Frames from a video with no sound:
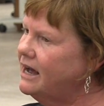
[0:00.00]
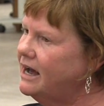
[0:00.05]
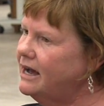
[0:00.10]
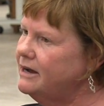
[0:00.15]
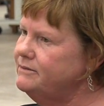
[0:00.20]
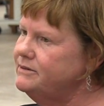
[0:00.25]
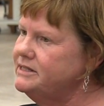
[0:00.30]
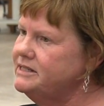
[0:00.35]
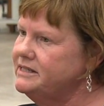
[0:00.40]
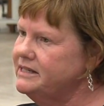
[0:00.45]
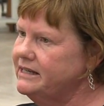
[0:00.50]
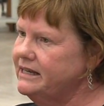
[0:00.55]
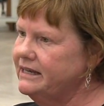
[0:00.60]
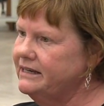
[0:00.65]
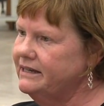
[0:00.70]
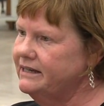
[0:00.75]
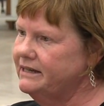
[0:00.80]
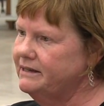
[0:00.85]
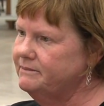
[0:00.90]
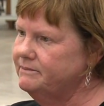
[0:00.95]
I would
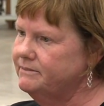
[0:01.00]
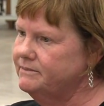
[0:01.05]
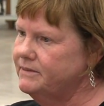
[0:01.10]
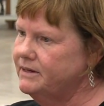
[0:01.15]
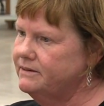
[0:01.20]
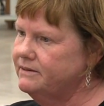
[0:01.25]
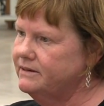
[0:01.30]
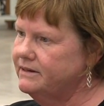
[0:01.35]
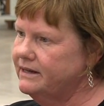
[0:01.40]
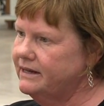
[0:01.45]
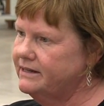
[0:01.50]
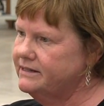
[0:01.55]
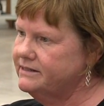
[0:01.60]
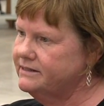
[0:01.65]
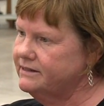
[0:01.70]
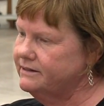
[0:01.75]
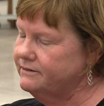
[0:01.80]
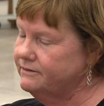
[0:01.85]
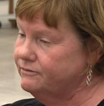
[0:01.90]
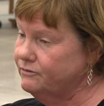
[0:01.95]
say, um,
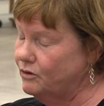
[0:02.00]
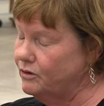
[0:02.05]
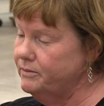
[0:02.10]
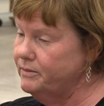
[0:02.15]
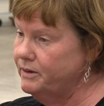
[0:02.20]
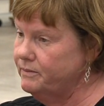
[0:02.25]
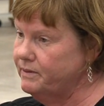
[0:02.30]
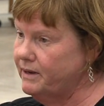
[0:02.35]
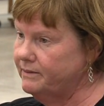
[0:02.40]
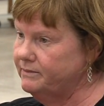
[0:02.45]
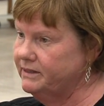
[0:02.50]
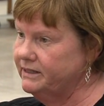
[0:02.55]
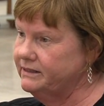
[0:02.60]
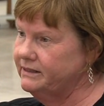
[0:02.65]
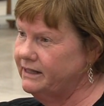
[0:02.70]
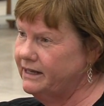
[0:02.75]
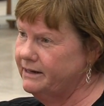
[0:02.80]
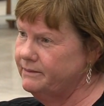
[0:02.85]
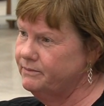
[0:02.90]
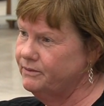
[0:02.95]
as a former public
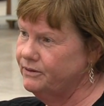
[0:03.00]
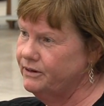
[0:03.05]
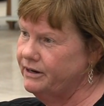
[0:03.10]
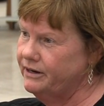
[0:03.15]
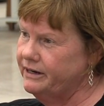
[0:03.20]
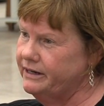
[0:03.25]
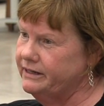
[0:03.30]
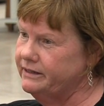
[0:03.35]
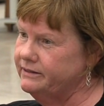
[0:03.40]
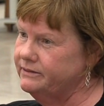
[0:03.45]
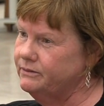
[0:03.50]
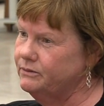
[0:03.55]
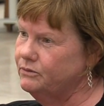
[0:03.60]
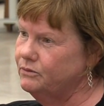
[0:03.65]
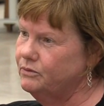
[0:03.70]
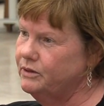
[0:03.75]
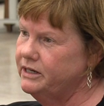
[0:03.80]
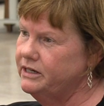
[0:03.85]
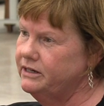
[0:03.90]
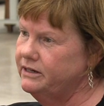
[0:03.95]
librarian,
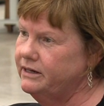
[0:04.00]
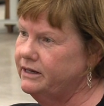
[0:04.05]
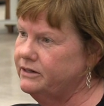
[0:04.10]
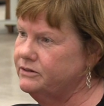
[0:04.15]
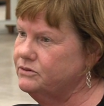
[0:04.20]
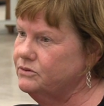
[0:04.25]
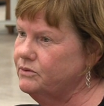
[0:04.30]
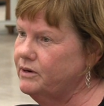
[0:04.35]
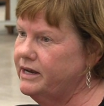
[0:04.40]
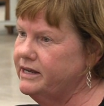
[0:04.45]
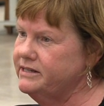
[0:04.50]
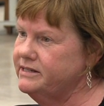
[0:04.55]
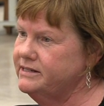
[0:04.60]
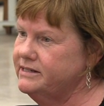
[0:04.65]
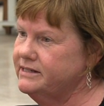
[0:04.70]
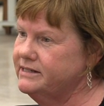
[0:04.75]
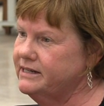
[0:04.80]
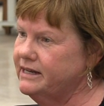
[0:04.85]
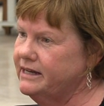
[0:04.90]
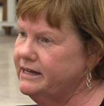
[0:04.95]
we
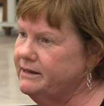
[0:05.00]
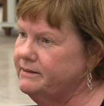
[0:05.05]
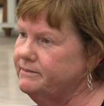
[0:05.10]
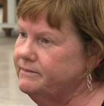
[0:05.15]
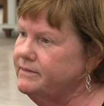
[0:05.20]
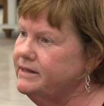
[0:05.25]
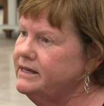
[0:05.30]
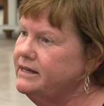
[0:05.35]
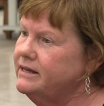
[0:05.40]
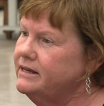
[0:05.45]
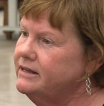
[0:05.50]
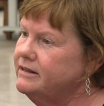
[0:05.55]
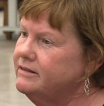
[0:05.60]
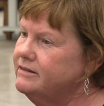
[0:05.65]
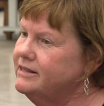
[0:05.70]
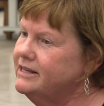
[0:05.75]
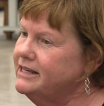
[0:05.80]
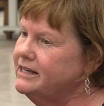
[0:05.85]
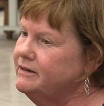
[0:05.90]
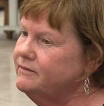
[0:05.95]
addressed um,
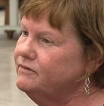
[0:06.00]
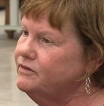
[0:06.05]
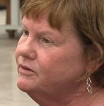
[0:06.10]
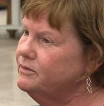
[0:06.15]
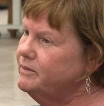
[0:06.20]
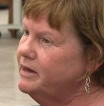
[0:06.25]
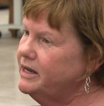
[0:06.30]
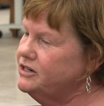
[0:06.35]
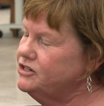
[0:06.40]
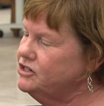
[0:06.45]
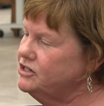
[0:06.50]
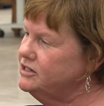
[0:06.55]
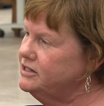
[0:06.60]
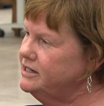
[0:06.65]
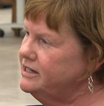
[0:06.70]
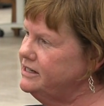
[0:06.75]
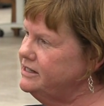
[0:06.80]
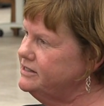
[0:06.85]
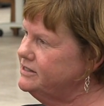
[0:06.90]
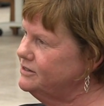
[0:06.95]
the information
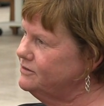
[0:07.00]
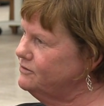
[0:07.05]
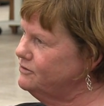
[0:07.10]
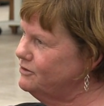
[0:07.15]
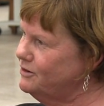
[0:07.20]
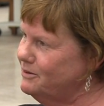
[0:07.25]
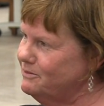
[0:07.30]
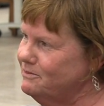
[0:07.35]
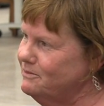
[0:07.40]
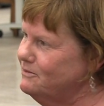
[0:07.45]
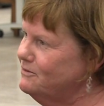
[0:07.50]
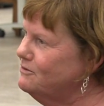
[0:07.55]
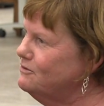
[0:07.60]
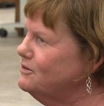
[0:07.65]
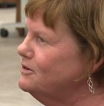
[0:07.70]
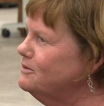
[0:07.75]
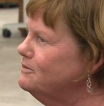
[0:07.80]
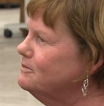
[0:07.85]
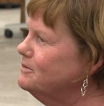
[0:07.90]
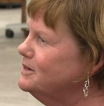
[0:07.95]
needs from
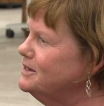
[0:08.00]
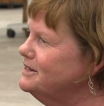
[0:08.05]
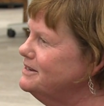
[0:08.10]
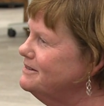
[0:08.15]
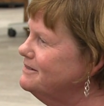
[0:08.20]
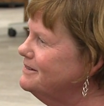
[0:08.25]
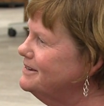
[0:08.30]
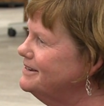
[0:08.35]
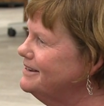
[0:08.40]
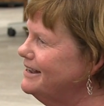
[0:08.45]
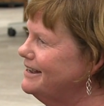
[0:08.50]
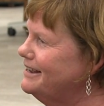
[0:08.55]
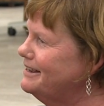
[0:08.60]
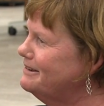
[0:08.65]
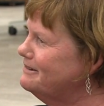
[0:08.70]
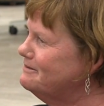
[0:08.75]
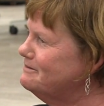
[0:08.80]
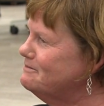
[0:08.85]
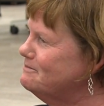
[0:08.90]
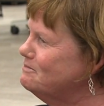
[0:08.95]
from
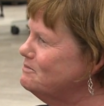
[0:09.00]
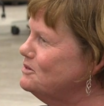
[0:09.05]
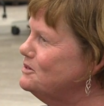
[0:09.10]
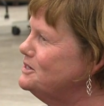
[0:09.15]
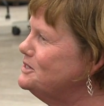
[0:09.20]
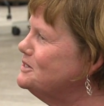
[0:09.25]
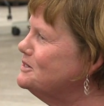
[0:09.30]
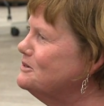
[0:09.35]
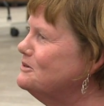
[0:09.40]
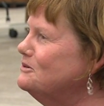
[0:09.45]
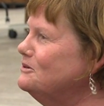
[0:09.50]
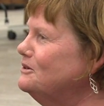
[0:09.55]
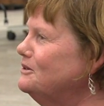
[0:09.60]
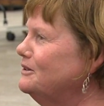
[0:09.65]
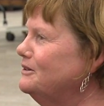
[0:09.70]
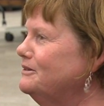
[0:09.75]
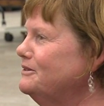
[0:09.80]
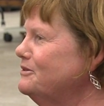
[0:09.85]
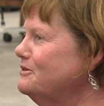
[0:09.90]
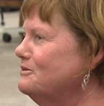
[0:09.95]
uh,
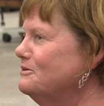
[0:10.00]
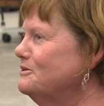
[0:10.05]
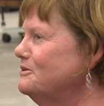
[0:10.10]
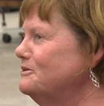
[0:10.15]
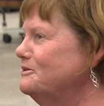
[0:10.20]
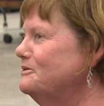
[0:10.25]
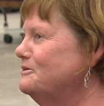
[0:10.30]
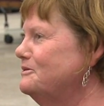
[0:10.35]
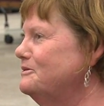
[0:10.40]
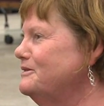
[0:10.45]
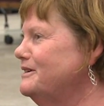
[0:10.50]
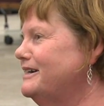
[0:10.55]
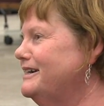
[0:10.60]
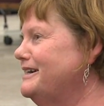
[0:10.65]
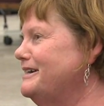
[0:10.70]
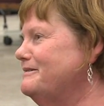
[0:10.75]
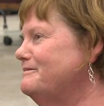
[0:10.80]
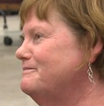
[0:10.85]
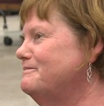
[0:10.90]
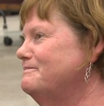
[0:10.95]
preschool through
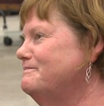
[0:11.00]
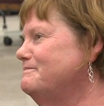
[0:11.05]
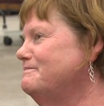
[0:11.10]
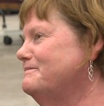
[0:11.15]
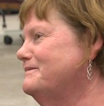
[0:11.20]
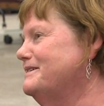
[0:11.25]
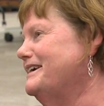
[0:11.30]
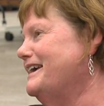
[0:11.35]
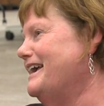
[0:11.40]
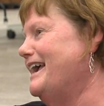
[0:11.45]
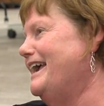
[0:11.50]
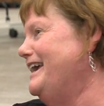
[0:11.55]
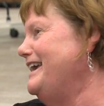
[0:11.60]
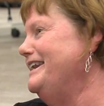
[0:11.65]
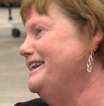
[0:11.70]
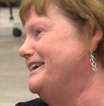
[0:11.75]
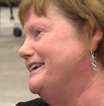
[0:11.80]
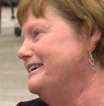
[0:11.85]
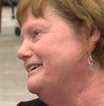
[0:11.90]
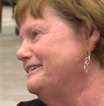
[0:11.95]
um,
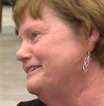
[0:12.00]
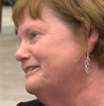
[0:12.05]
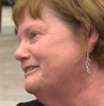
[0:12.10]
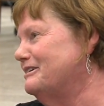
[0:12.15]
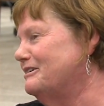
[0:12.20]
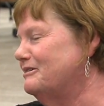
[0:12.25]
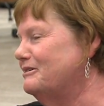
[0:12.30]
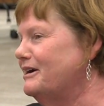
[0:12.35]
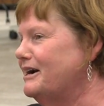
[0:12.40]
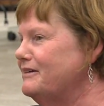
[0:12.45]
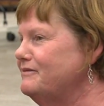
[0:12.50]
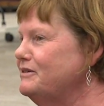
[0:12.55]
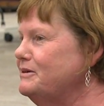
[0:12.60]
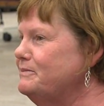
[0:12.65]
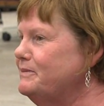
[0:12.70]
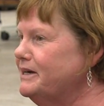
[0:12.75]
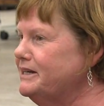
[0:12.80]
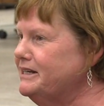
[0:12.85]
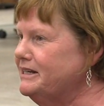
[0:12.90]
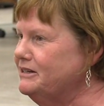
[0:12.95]
80. Mm -hmm. You know, mm-hmm.
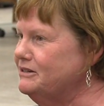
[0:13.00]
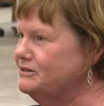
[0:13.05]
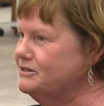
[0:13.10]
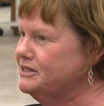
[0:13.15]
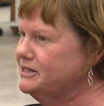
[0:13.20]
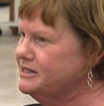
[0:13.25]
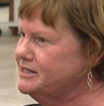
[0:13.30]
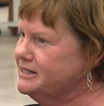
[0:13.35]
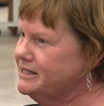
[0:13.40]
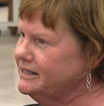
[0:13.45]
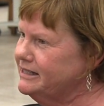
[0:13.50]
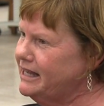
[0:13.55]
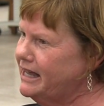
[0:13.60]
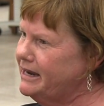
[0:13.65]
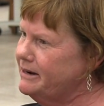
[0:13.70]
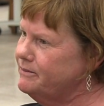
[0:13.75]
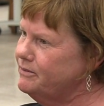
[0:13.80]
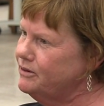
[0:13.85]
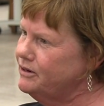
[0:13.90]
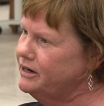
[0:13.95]
everybody uses the
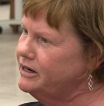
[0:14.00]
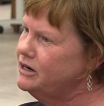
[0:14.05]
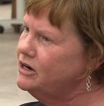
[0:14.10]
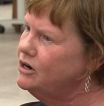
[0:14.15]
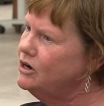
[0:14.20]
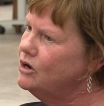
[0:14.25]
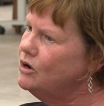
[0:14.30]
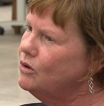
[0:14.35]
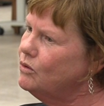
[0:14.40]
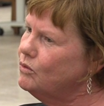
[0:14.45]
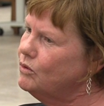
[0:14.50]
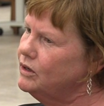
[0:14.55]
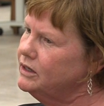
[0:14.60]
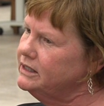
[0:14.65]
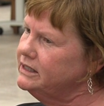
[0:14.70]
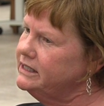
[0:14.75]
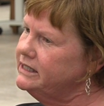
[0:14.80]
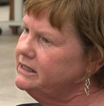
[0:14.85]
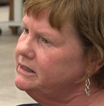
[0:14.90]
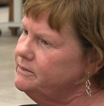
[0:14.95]
library we're a
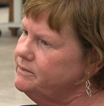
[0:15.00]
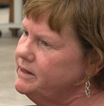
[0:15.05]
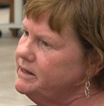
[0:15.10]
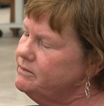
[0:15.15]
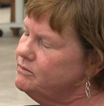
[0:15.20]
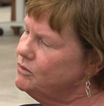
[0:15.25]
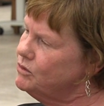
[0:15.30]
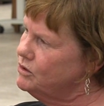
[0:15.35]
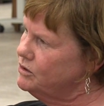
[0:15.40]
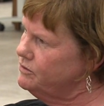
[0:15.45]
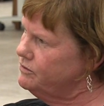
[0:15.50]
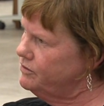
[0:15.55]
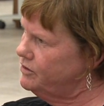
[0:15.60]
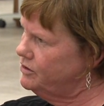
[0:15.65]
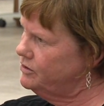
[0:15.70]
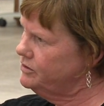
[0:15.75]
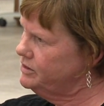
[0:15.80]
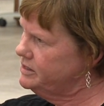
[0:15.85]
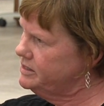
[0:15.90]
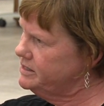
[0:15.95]
little bit more
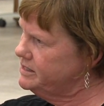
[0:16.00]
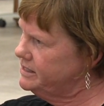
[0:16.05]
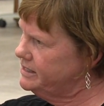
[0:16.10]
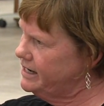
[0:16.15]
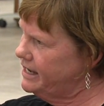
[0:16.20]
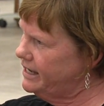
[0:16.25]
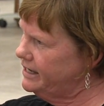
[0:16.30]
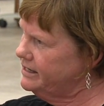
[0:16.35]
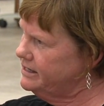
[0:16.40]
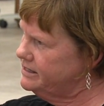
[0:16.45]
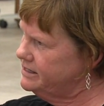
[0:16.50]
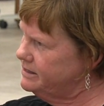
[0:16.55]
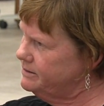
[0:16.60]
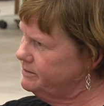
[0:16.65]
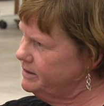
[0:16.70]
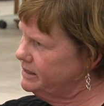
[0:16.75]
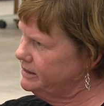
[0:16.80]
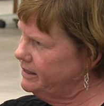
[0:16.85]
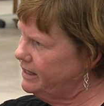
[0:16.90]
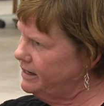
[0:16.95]
focused in
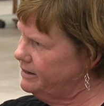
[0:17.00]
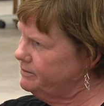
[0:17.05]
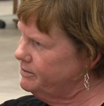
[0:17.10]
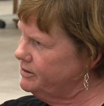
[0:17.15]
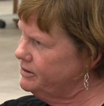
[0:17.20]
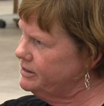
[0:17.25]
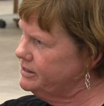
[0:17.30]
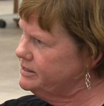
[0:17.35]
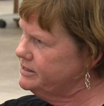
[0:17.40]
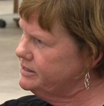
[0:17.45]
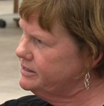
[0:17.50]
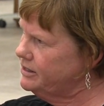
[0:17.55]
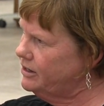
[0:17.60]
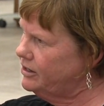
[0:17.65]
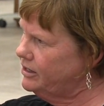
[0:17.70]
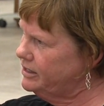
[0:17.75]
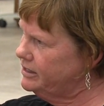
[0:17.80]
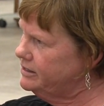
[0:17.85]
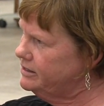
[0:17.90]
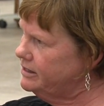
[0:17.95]
academic libraries
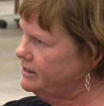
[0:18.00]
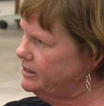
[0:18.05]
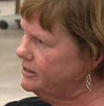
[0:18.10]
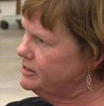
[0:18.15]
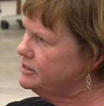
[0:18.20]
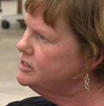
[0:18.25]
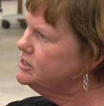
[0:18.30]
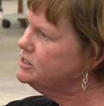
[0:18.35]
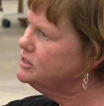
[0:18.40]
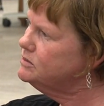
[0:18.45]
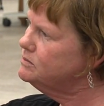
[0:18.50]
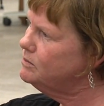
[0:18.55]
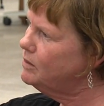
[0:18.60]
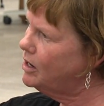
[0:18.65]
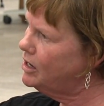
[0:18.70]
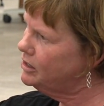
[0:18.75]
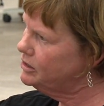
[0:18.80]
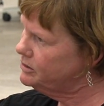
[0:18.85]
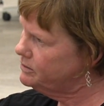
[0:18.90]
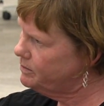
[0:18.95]
on a, on a
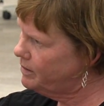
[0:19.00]
smaller